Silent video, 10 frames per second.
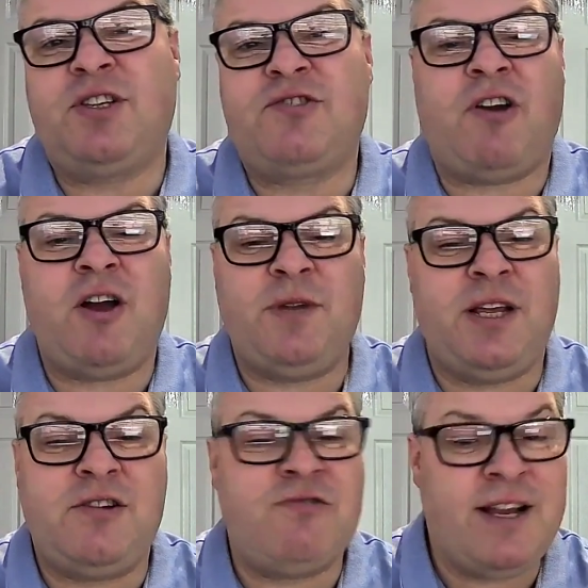described
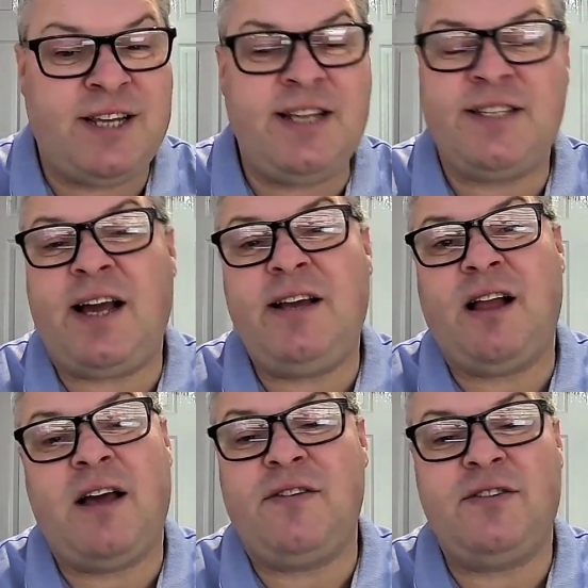in great
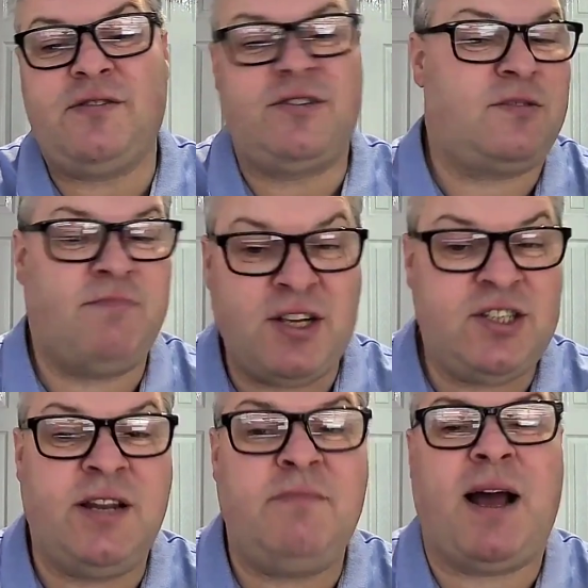detail, others just
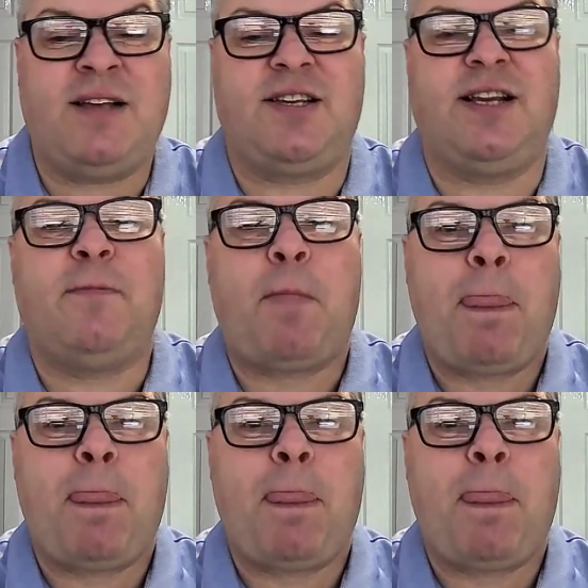mentioned in passing.